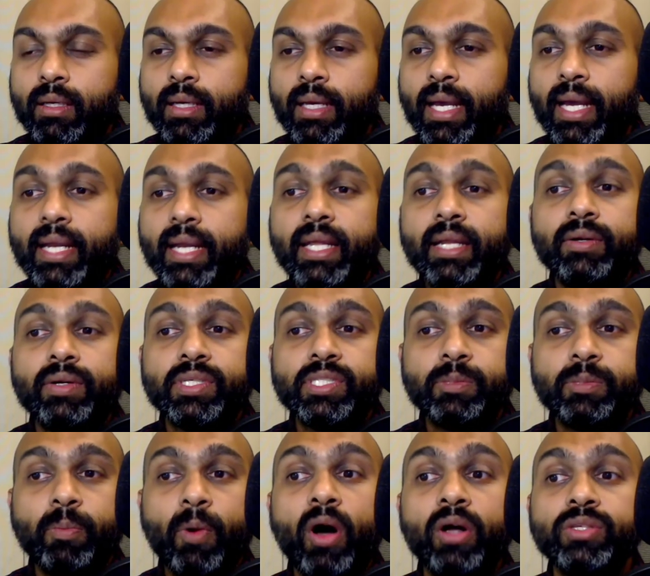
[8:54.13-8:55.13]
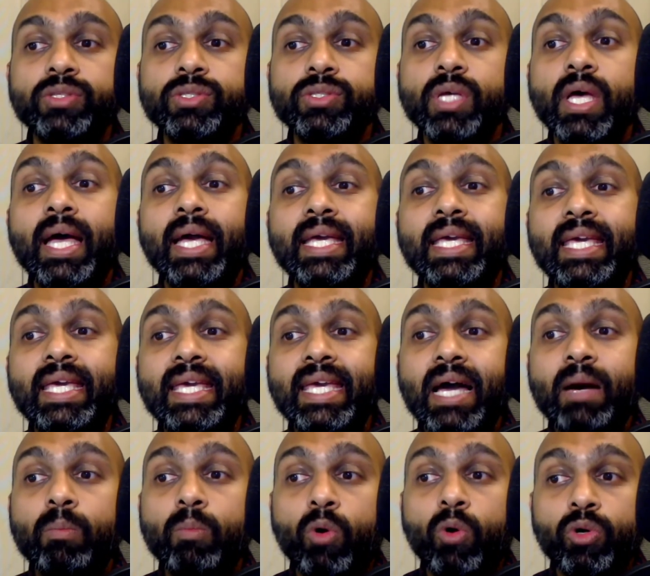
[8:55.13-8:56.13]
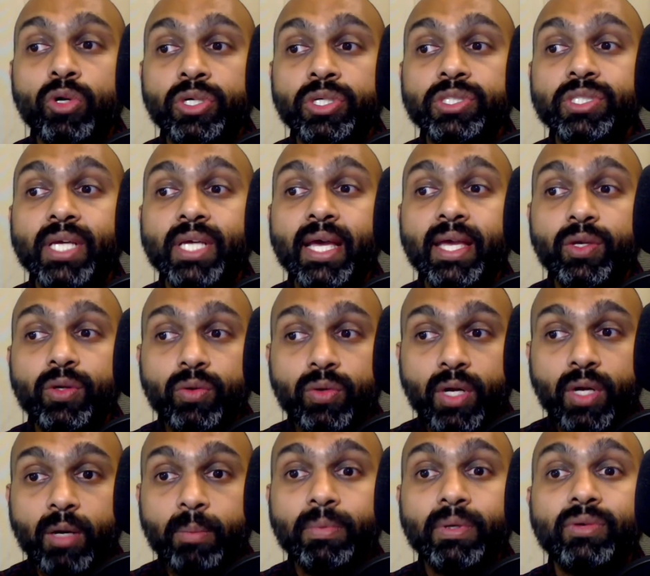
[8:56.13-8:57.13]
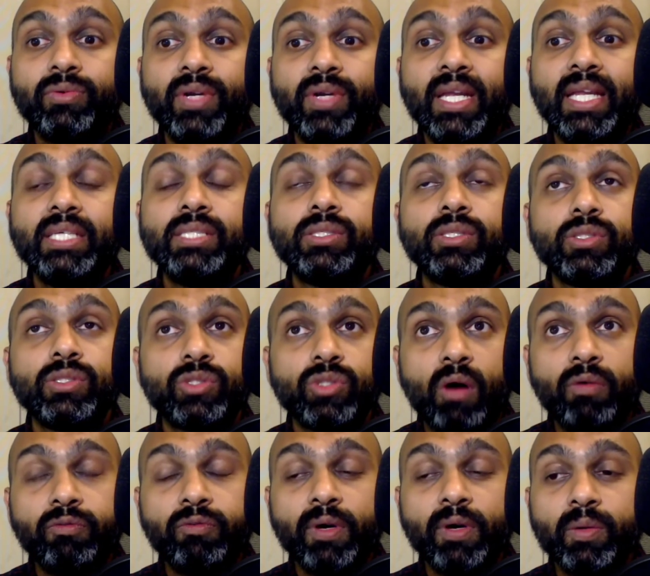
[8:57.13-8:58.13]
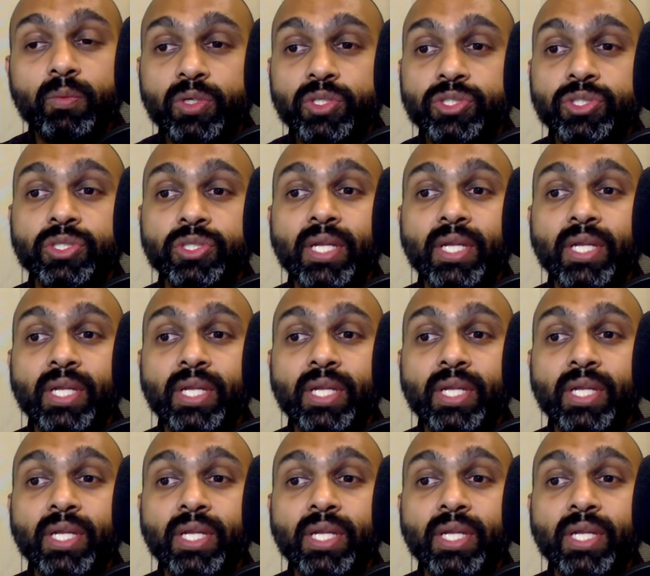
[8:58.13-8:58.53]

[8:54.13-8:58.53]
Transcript: And in response, Kia Motors Europe released software version